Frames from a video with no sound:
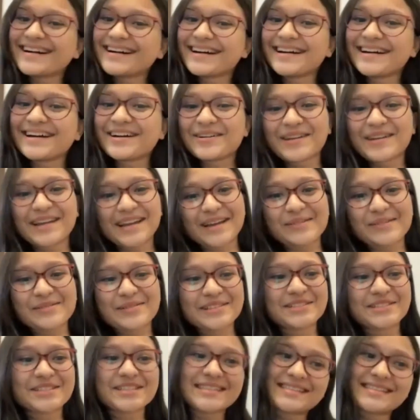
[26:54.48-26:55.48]
okay,
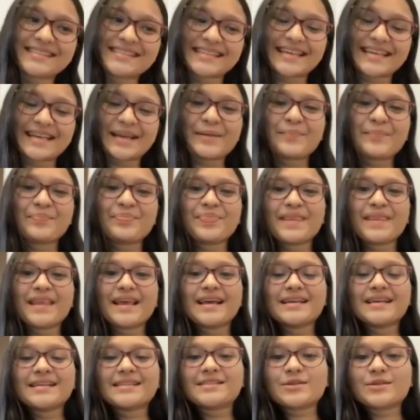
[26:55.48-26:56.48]
we'll just see.
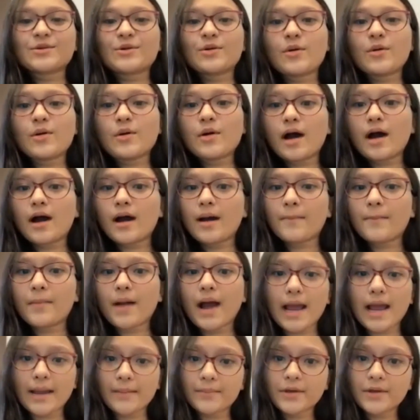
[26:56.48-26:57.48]
So,
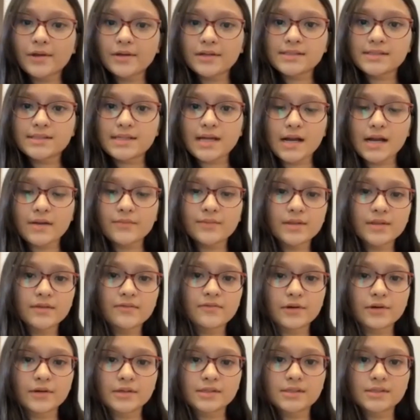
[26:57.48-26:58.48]
I'm gonna start with the
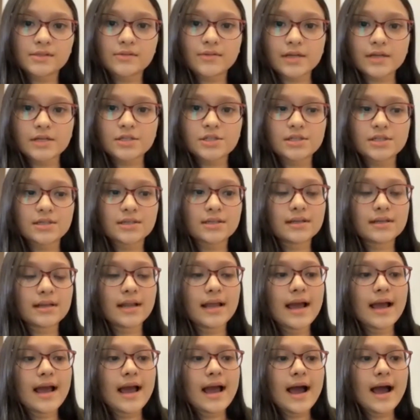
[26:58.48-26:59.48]
first question.
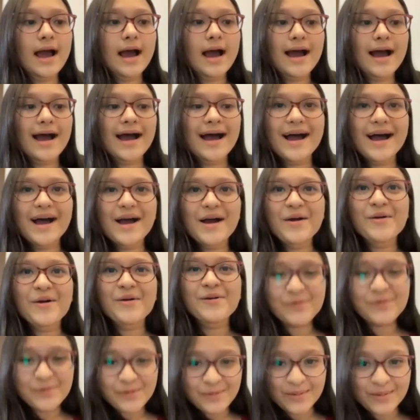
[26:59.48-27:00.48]

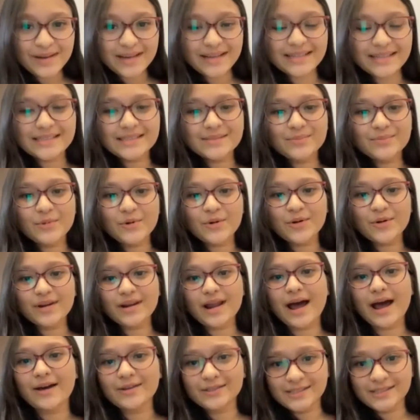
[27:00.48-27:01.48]
Who is more
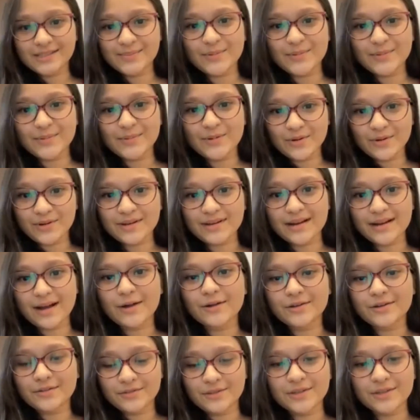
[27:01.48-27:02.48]
outspoken
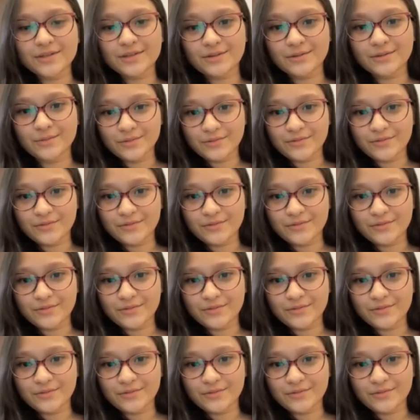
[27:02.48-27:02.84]
out of the two of